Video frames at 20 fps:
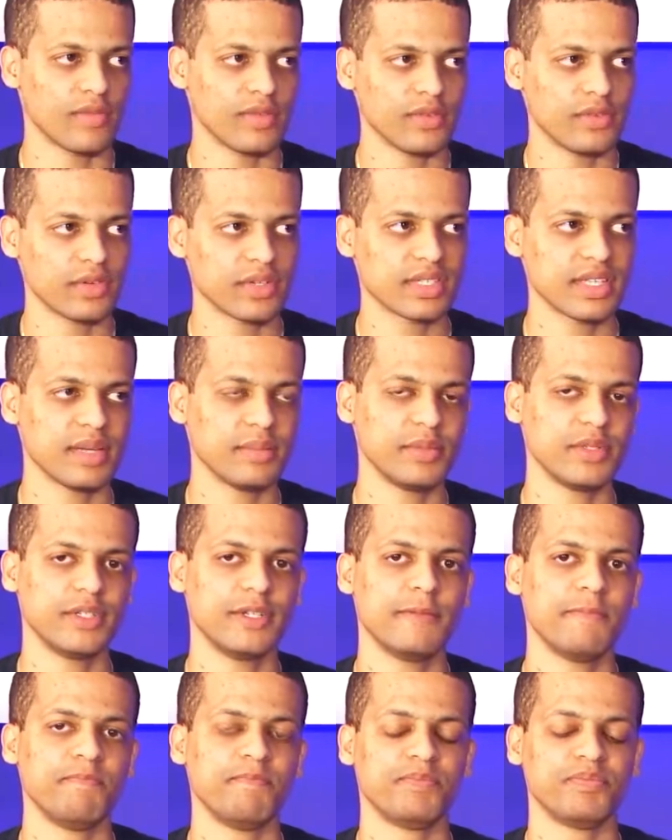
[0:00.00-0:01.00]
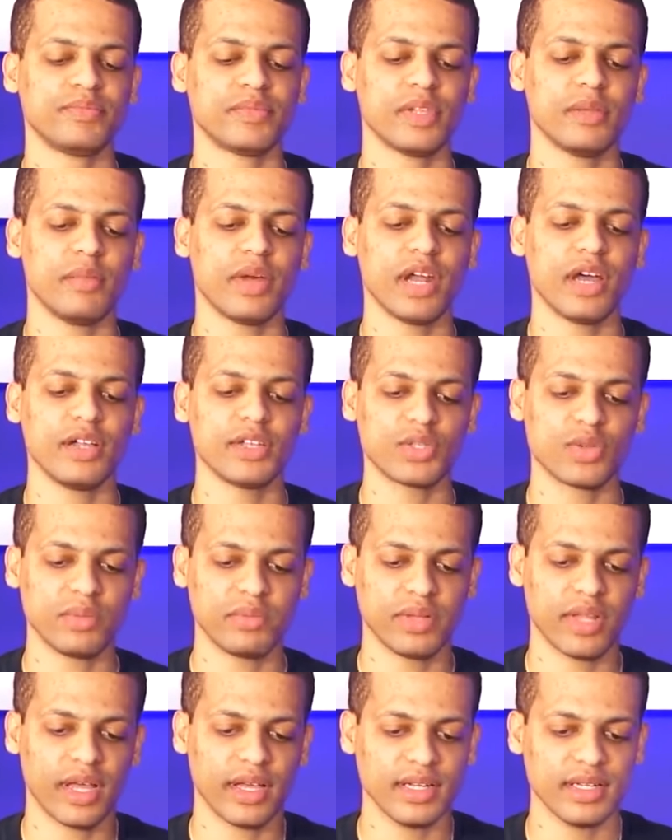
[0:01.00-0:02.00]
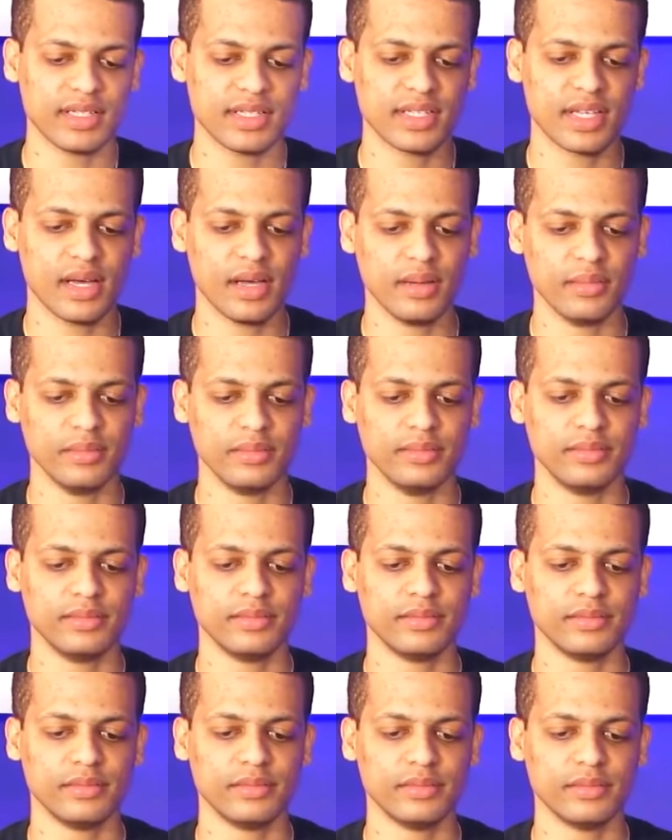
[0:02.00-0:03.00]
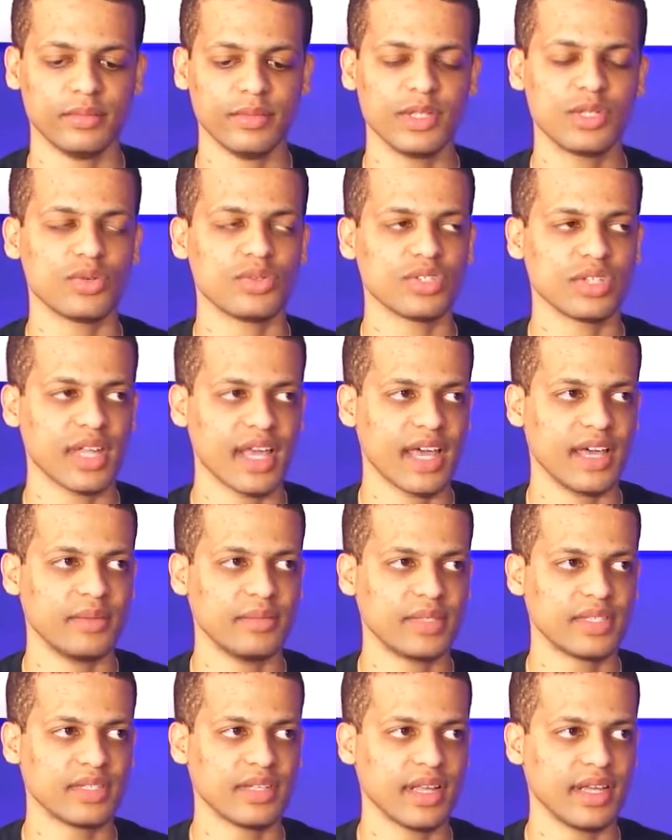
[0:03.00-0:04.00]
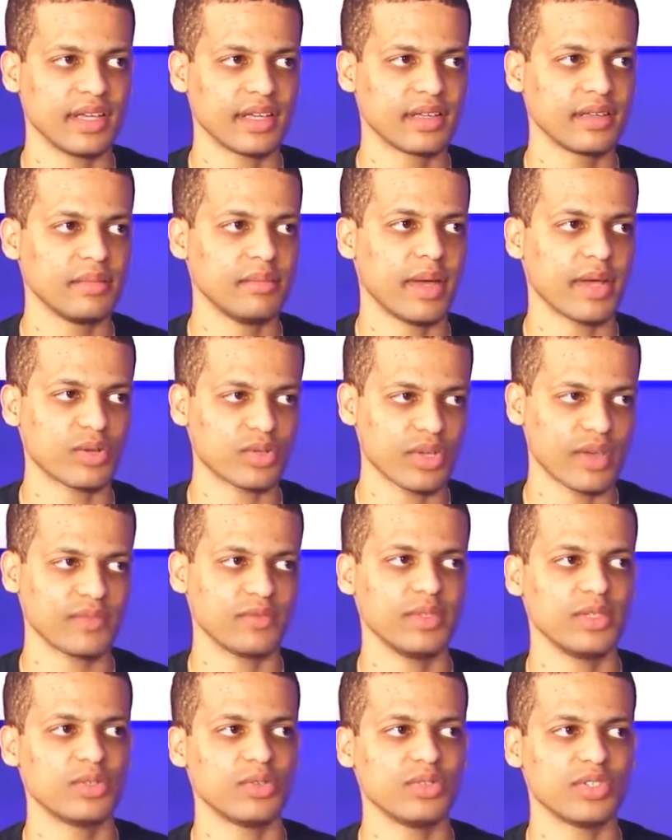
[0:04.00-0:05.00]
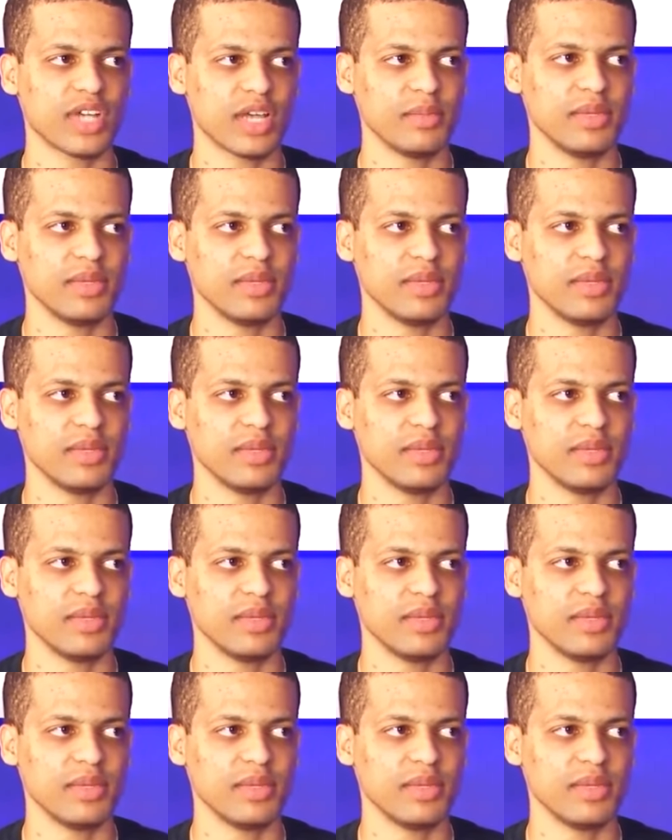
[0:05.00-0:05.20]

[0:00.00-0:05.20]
Harvard, for example, but I also applied to some research labs like Microsoft Research,